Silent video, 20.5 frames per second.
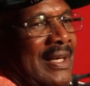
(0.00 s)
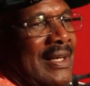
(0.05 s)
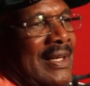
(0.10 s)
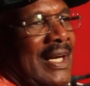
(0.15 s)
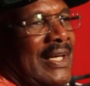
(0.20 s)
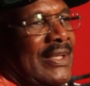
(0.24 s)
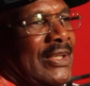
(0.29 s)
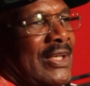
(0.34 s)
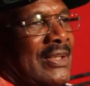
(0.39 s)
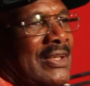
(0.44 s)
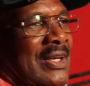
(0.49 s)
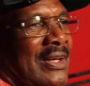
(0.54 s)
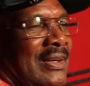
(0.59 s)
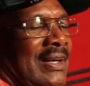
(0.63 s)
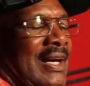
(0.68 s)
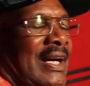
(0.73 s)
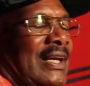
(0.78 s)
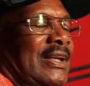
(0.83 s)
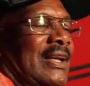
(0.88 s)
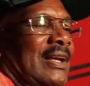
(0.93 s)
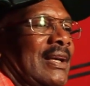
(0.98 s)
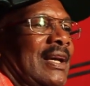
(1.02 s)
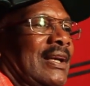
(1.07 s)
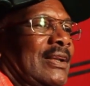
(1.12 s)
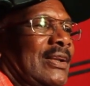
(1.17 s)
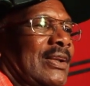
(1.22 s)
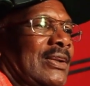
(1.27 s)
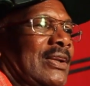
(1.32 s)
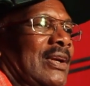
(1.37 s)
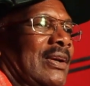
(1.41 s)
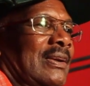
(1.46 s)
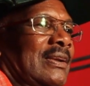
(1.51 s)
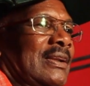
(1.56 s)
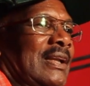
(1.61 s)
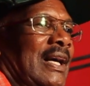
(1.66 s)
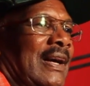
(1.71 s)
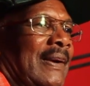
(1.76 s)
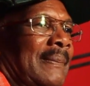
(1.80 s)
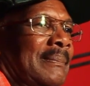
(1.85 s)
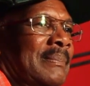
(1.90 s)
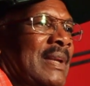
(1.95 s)
I don't know. I don't
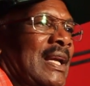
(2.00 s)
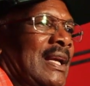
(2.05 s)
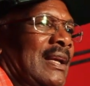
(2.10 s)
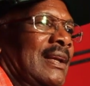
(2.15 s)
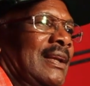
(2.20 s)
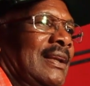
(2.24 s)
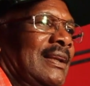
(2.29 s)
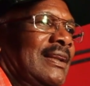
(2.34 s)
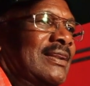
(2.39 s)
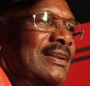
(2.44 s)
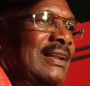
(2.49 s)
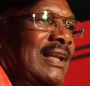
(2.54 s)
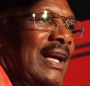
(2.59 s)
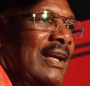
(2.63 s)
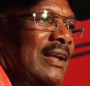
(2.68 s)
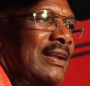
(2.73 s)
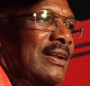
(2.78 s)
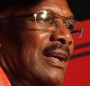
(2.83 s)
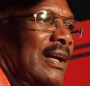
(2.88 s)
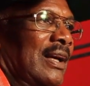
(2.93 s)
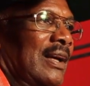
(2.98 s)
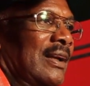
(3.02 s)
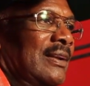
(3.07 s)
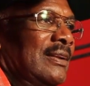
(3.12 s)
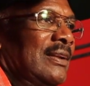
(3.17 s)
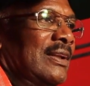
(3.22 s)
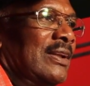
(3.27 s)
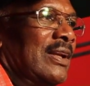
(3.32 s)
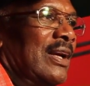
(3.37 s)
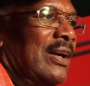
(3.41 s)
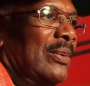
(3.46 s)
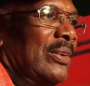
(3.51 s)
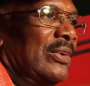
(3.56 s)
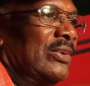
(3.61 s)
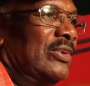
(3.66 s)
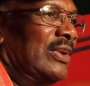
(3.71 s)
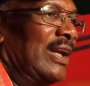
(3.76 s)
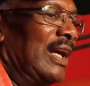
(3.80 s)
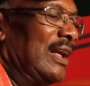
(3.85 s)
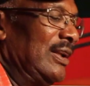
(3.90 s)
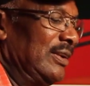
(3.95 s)
know. It's like, you know, I was
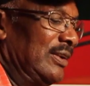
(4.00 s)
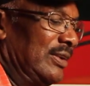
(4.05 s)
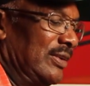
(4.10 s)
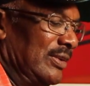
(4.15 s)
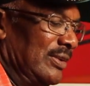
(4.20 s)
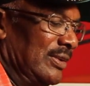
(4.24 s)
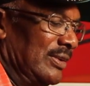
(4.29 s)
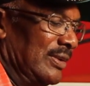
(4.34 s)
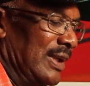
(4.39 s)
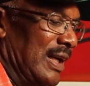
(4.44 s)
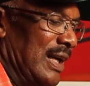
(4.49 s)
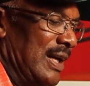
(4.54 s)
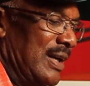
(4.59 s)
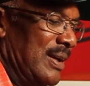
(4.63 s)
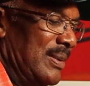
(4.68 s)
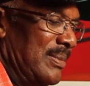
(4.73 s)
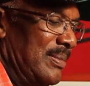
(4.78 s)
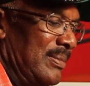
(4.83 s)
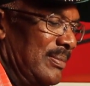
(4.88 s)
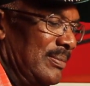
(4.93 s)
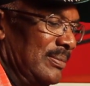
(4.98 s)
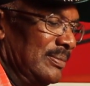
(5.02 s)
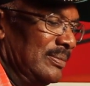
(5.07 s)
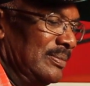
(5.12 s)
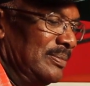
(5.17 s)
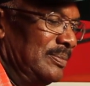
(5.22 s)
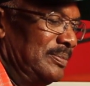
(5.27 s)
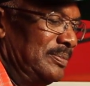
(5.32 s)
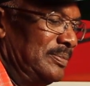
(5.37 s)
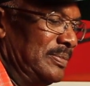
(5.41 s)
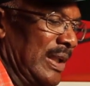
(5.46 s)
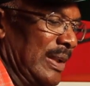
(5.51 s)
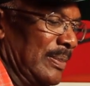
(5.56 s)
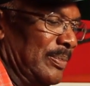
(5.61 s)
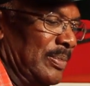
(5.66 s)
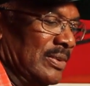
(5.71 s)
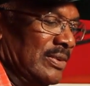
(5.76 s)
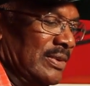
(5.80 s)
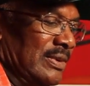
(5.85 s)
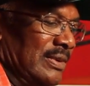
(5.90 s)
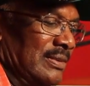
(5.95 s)
saying to
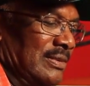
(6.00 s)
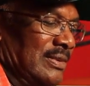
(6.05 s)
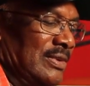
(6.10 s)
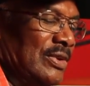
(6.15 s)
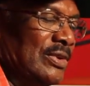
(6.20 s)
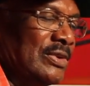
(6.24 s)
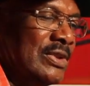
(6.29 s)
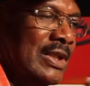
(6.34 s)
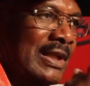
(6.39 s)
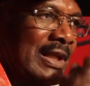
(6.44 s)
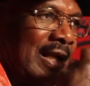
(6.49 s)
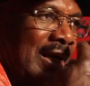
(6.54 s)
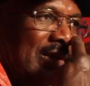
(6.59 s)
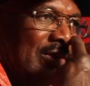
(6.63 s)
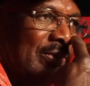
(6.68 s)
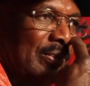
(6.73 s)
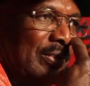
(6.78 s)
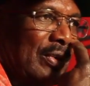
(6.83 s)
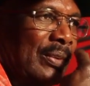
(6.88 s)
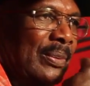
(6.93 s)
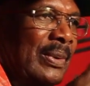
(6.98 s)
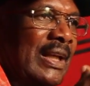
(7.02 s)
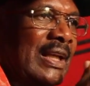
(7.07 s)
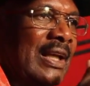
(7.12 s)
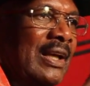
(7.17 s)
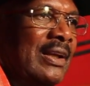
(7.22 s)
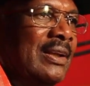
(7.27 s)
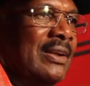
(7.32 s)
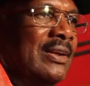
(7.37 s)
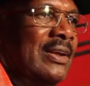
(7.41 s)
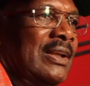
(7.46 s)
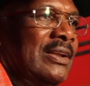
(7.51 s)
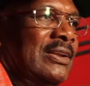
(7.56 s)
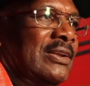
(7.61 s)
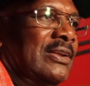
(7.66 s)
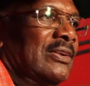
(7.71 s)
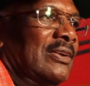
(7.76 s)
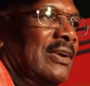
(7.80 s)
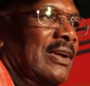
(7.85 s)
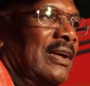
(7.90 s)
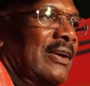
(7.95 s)
people usually ask me, when are you going
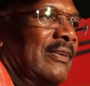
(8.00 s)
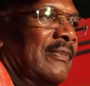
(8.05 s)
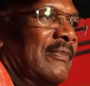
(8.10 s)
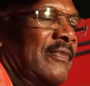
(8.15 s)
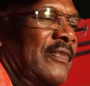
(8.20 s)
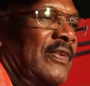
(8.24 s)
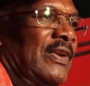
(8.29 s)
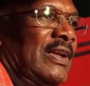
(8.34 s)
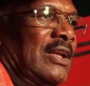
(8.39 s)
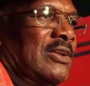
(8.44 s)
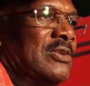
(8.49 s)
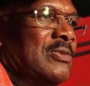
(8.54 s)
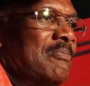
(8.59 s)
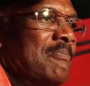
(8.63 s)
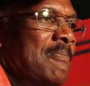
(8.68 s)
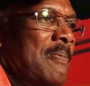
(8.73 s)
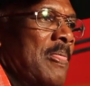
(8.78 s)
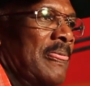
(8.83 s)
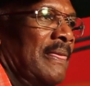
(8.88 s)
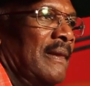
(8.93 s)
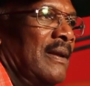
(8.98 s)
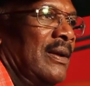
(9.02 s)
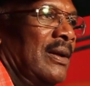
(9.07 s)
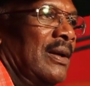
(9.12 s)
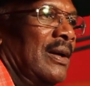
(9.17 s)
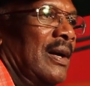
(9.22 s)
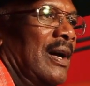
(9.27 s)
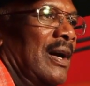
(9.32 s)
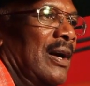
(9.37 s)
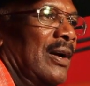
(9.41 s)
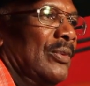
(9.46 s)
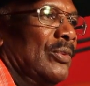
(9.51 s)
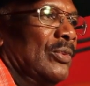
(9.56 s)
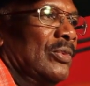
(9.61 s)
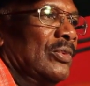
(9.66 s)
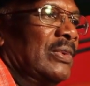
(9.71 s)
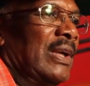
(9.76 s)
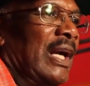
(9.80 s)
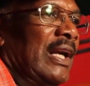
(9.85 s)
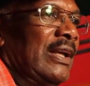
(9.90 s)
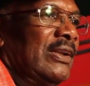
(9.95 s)
to finish
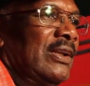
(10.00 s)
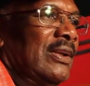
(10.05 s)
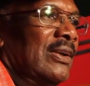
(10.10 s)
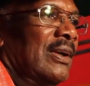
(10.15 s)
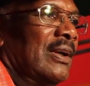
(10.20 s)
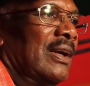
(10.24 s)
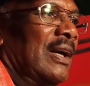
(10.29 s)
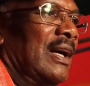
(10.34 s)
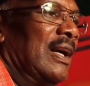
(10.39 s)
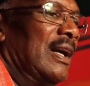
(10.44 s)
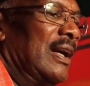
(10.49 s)
radio?